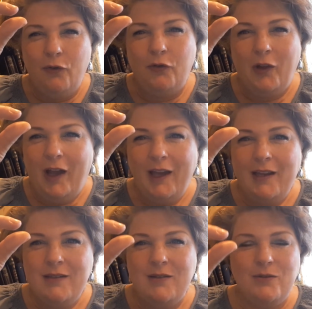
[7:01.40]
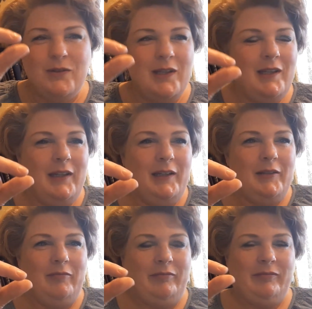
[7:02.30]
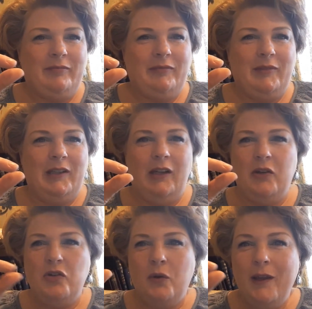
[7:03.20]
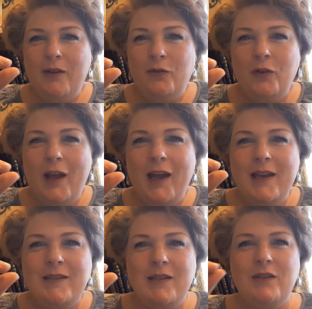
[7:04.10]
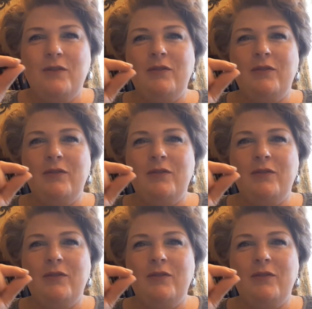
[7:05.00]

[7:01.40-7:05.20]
flies, those little annoying flies that